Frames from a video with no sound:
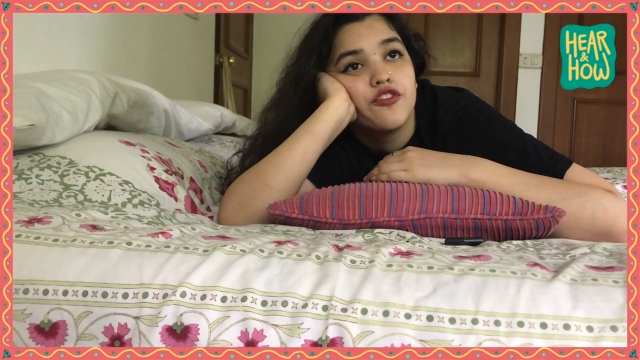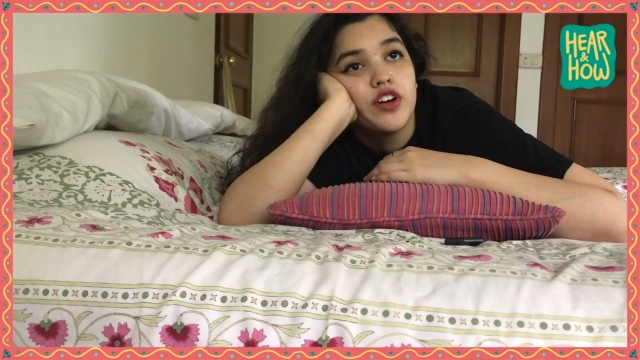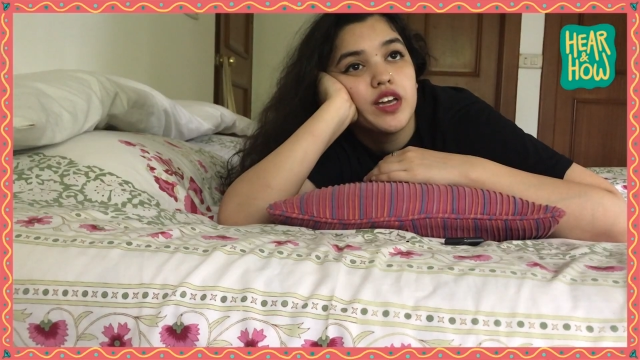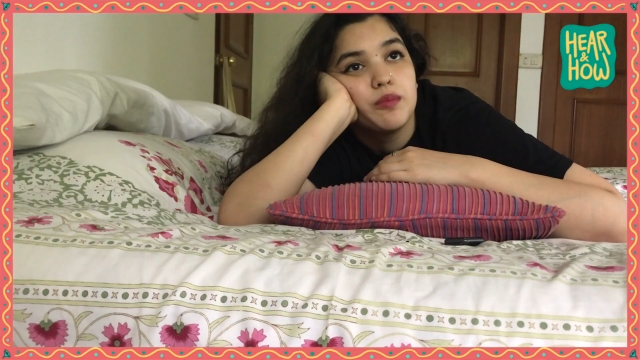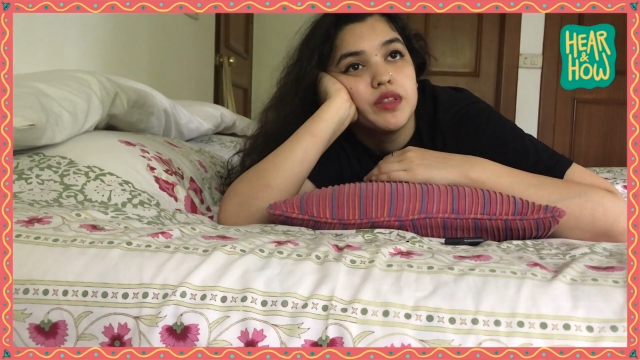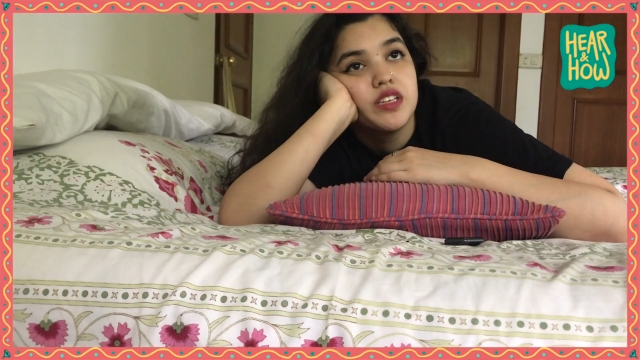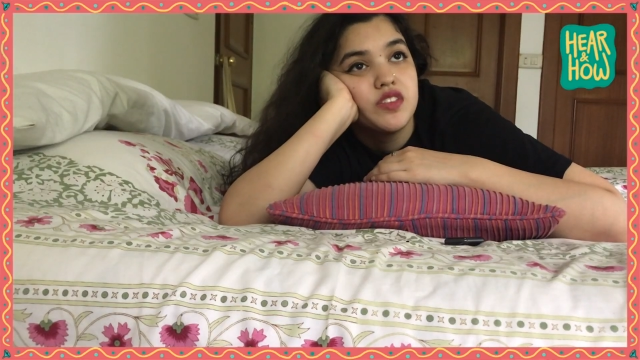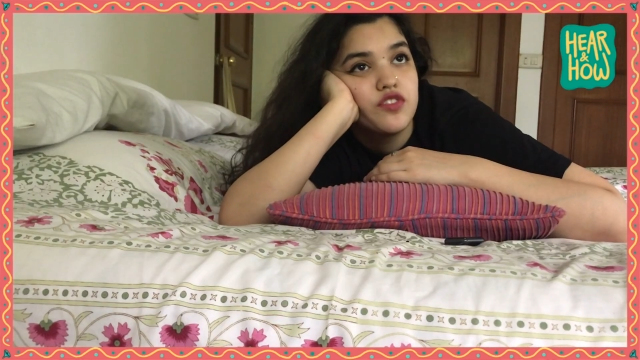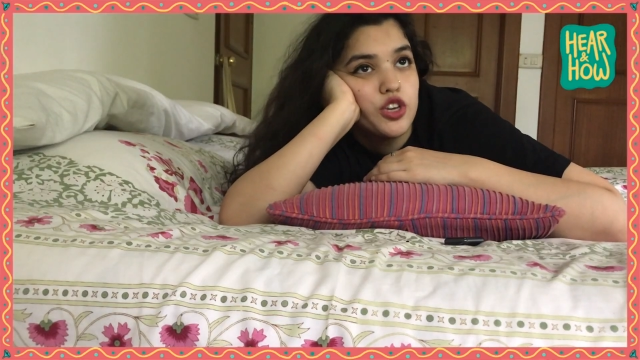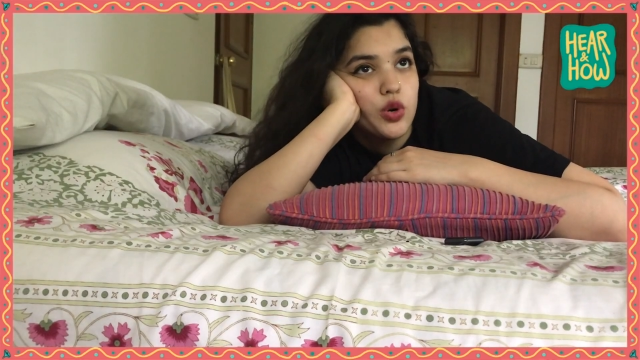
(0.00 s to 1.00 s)
Fine, but
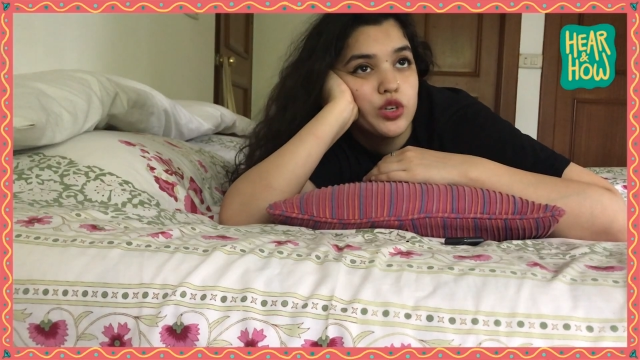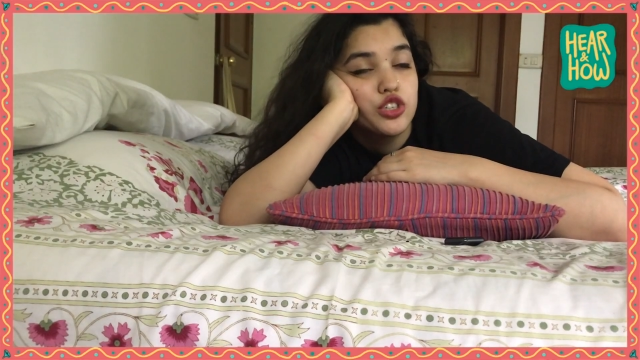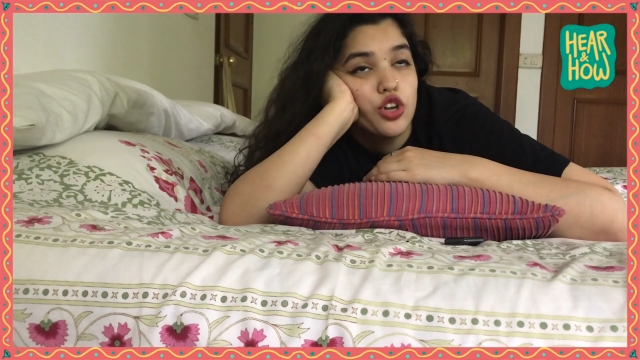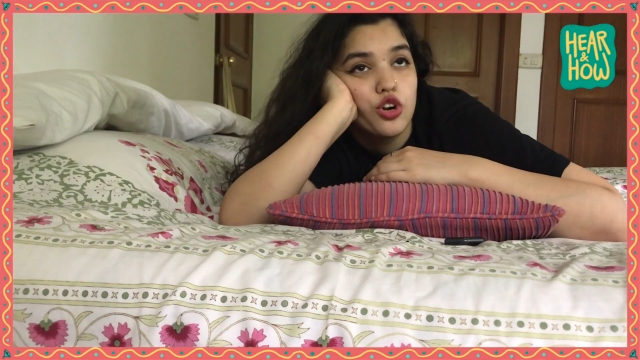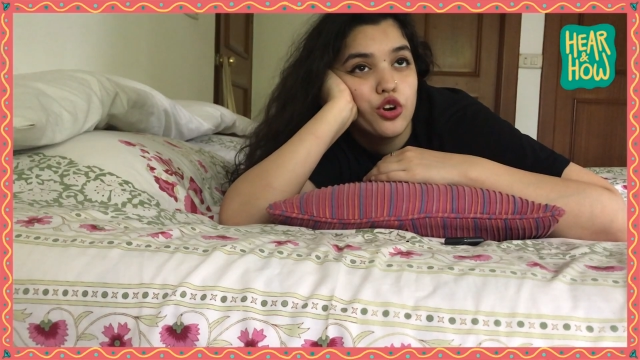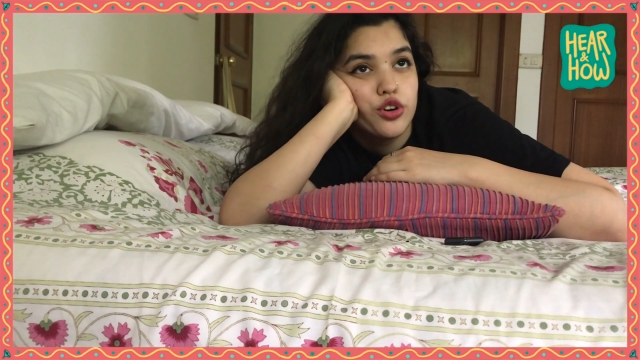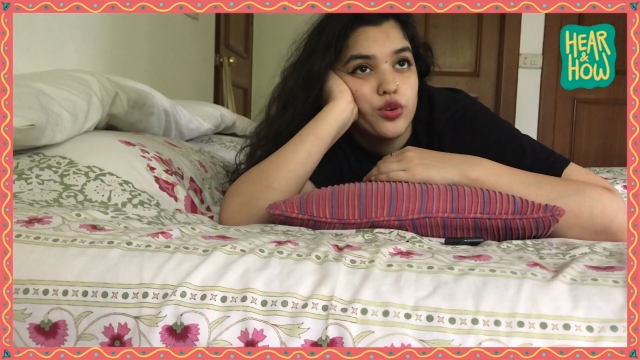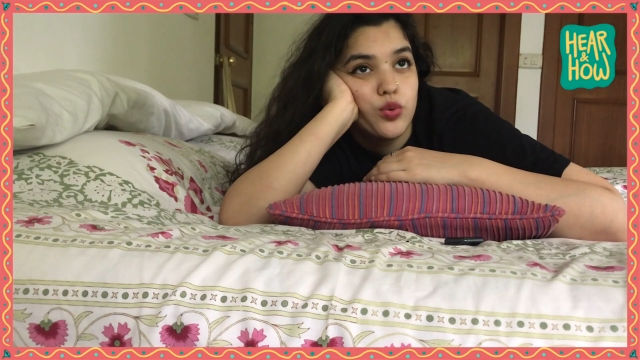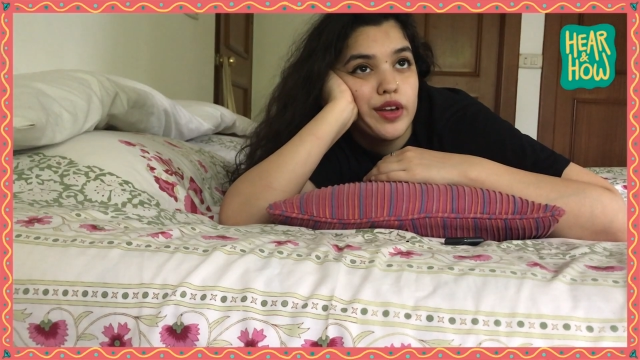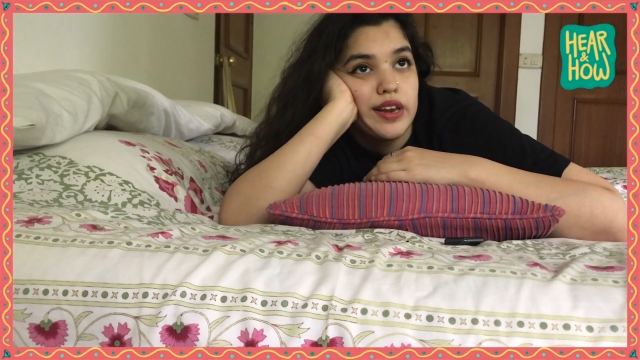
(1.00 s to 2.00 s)
this video is not gonna
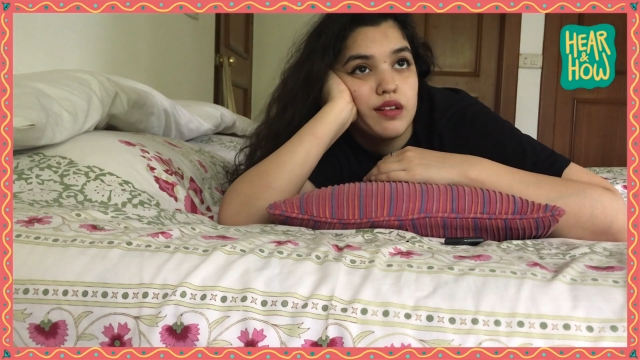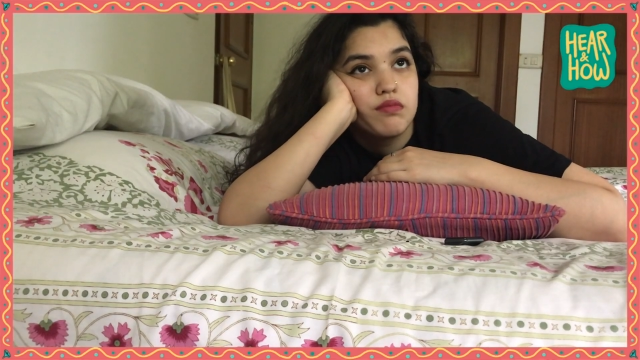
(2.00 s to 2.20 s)
do well.